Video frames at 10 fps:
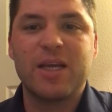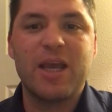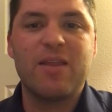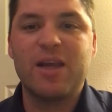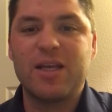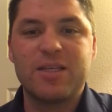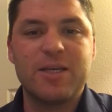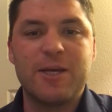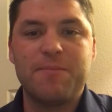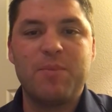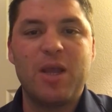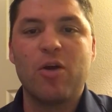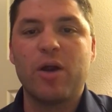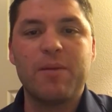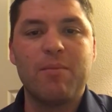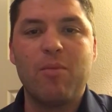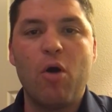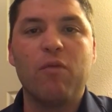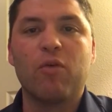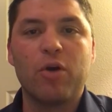Again, they get to hear it
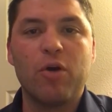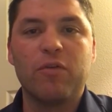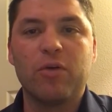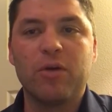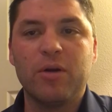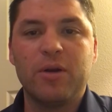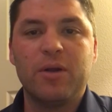over and over.